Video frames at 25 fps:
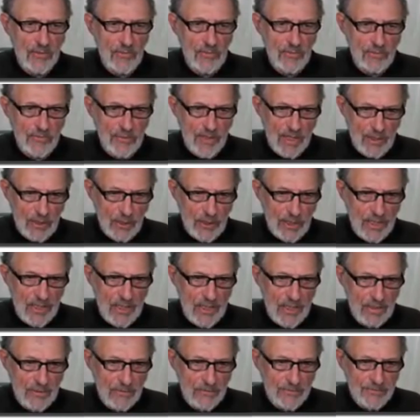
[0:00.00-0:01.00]

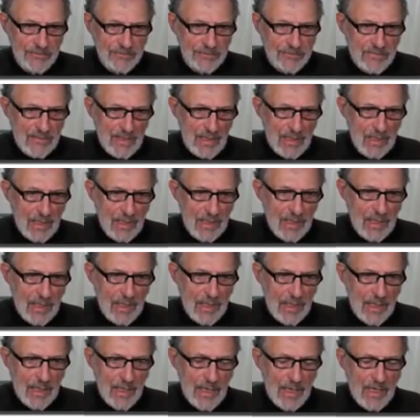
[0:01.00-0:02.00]
very,
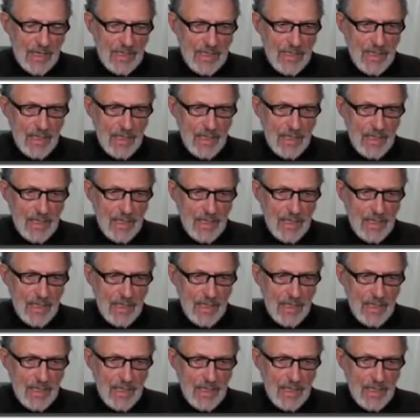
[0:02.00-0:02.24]
and